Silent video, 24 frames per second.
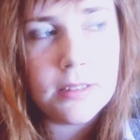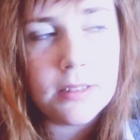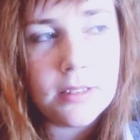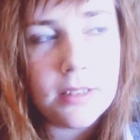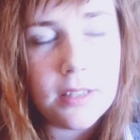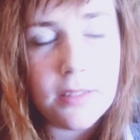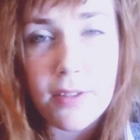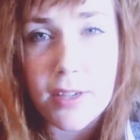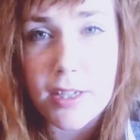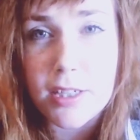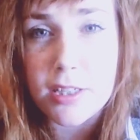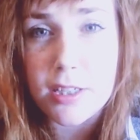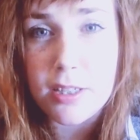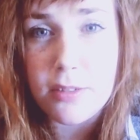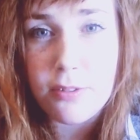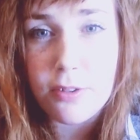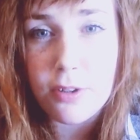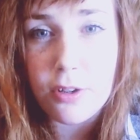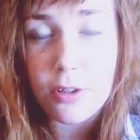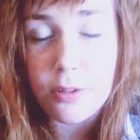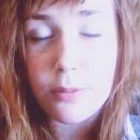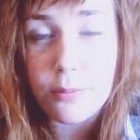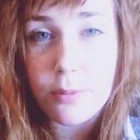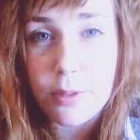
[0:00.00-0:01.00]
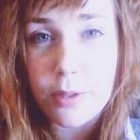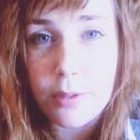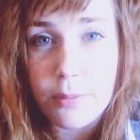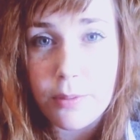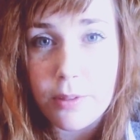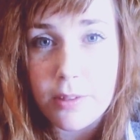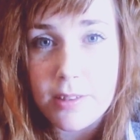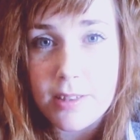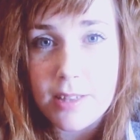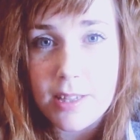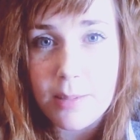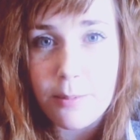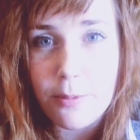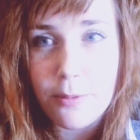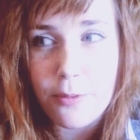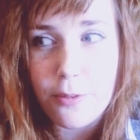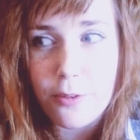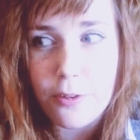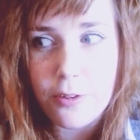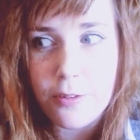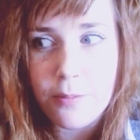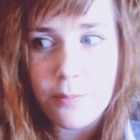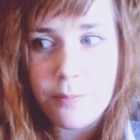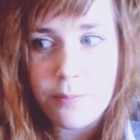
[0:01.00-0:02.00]
I've actually forgotten what it was the year
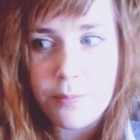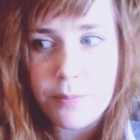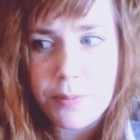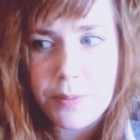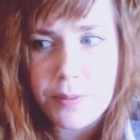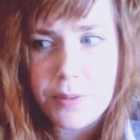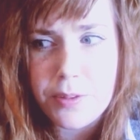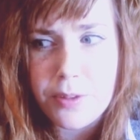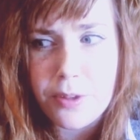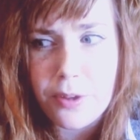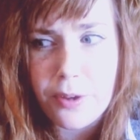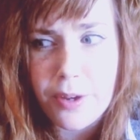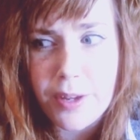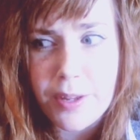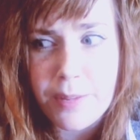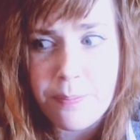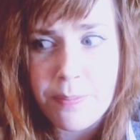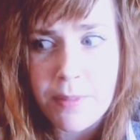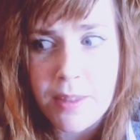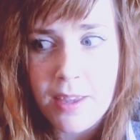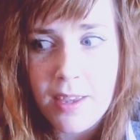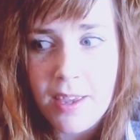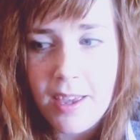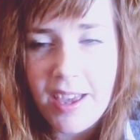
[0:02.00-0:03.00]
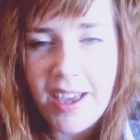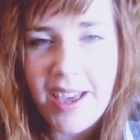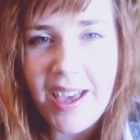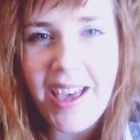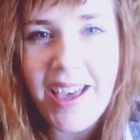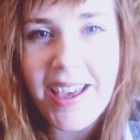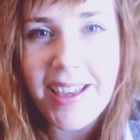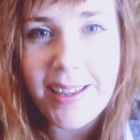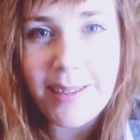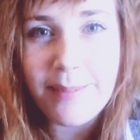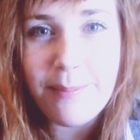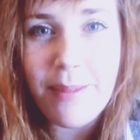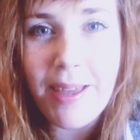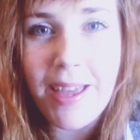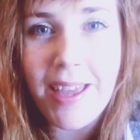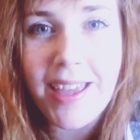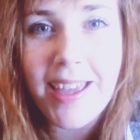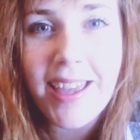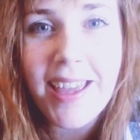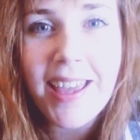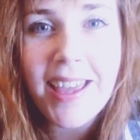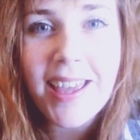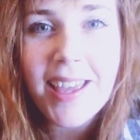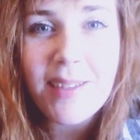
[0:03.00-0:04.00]
before. Sorry. Um,
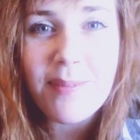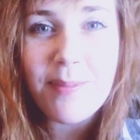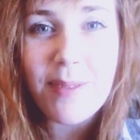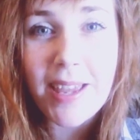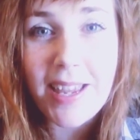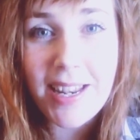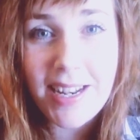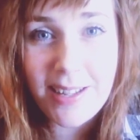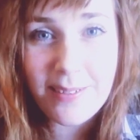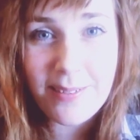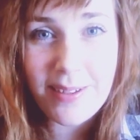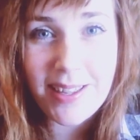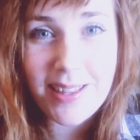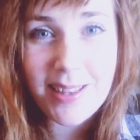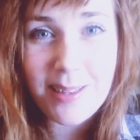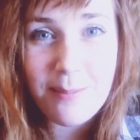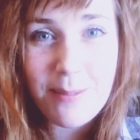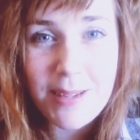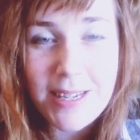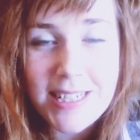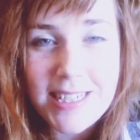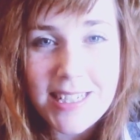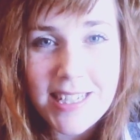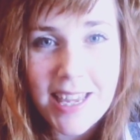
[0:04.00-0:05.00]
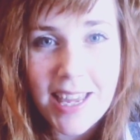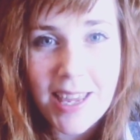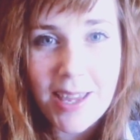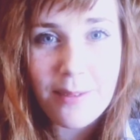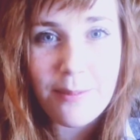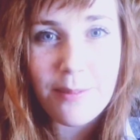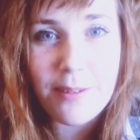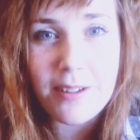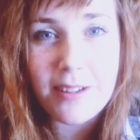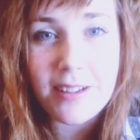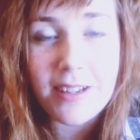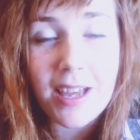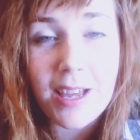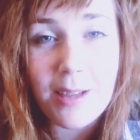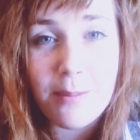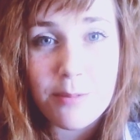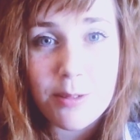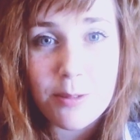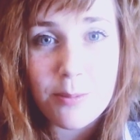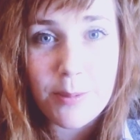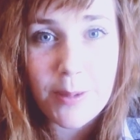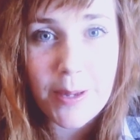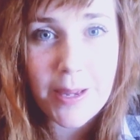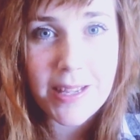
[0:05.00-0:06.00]
but anyway, the PTA will come
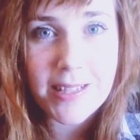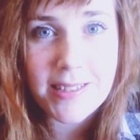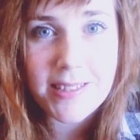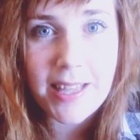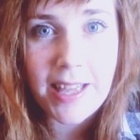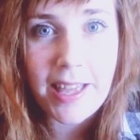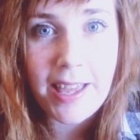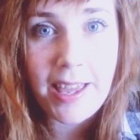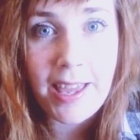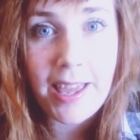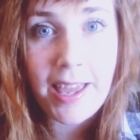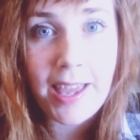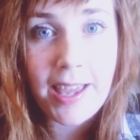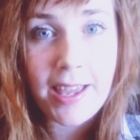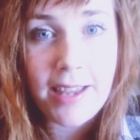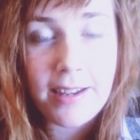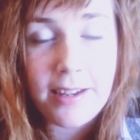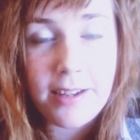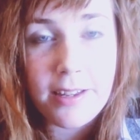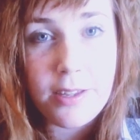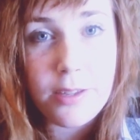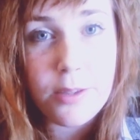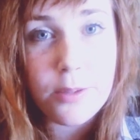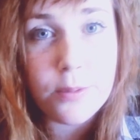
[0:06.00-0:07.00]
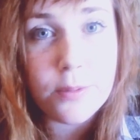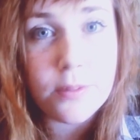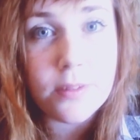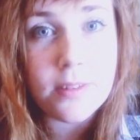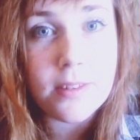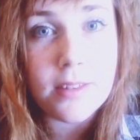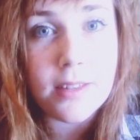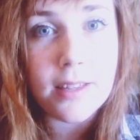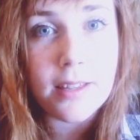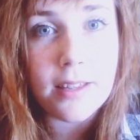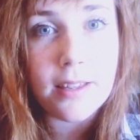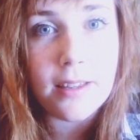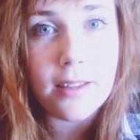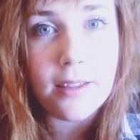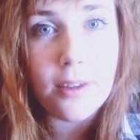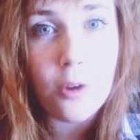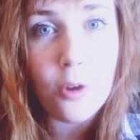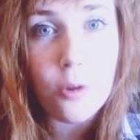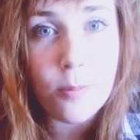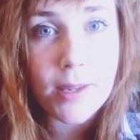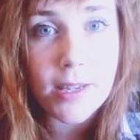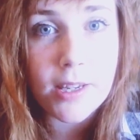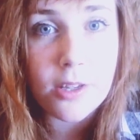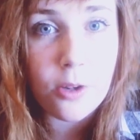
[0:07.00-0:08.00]
to Bunkasai and use the
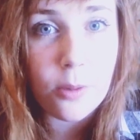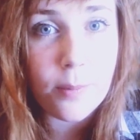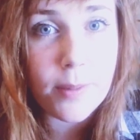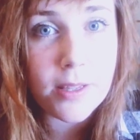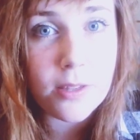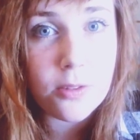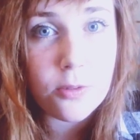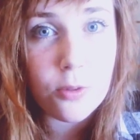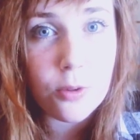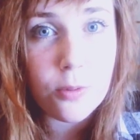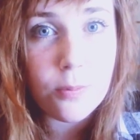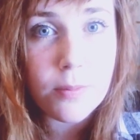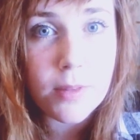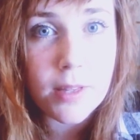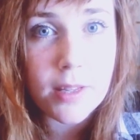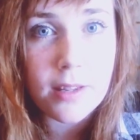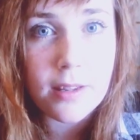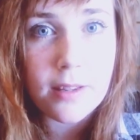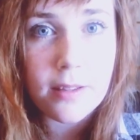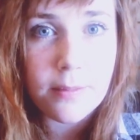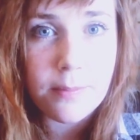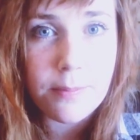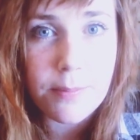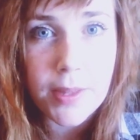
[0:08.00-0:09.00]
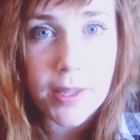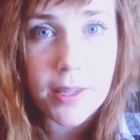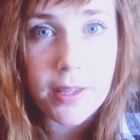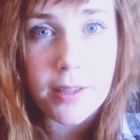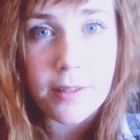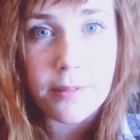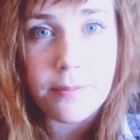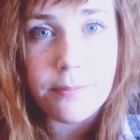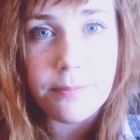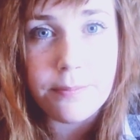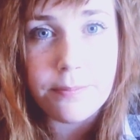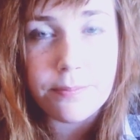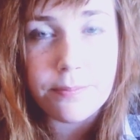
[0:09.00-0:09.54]
home economics room, the